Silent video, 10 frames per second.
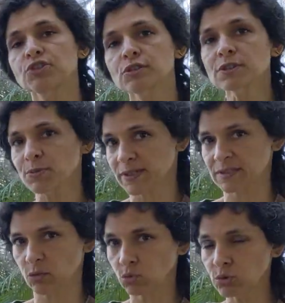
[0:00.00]
choose
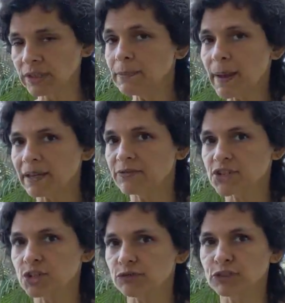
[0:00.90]
what's really
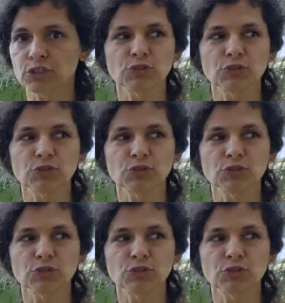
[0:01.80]
beneficial for you,